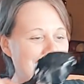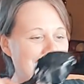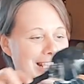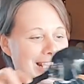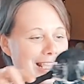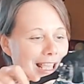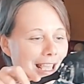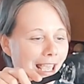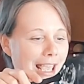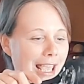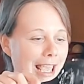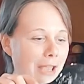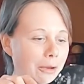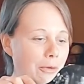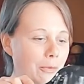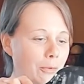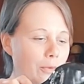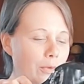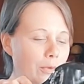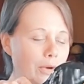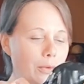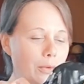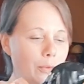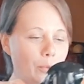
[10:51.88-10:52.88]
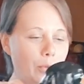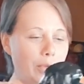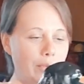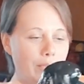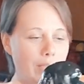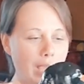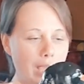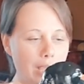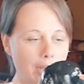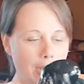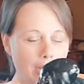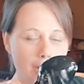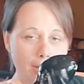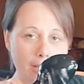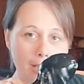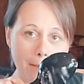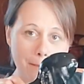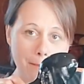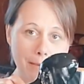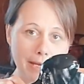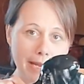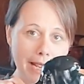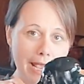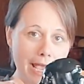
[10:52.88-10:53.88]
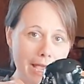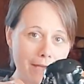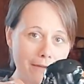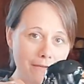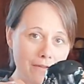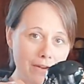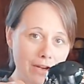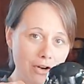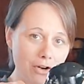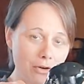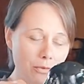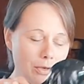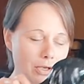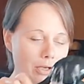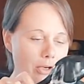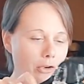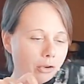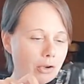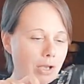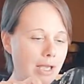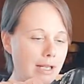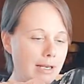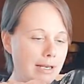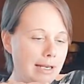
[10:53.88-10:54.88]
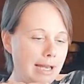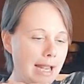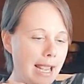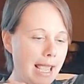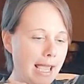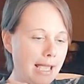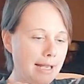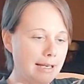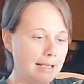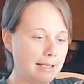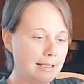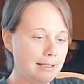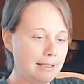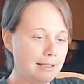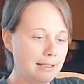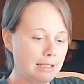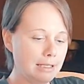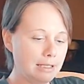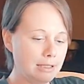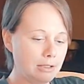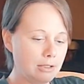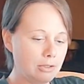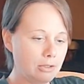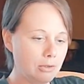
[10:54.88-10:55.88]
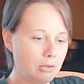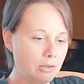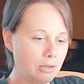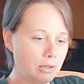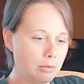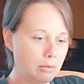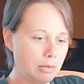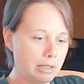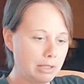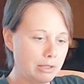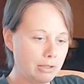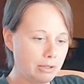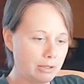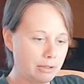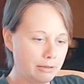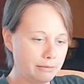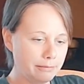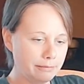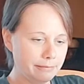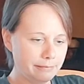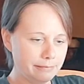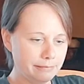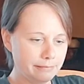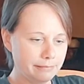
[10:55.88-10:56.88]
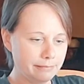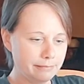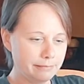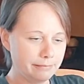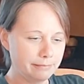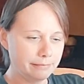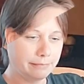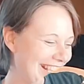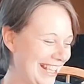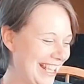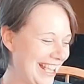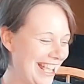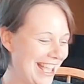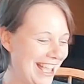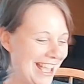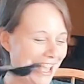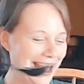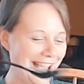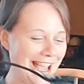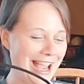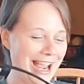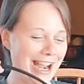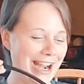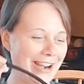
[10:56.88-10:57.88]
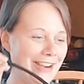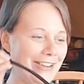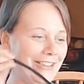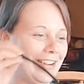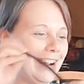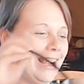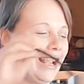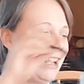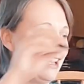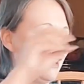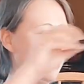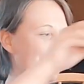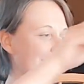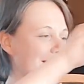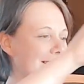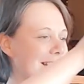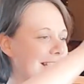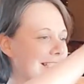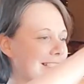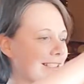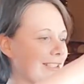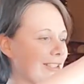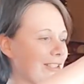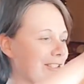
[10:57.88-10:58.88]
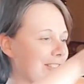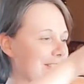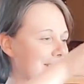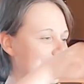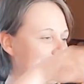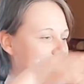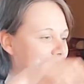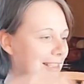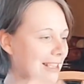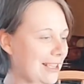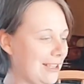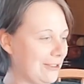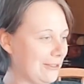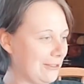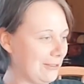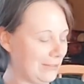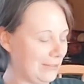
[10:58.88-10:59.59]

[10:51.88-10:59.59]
And we've got our 1.5 cups here. We're gonna go ahead and add it into the blender. All right, Liz, could you set that over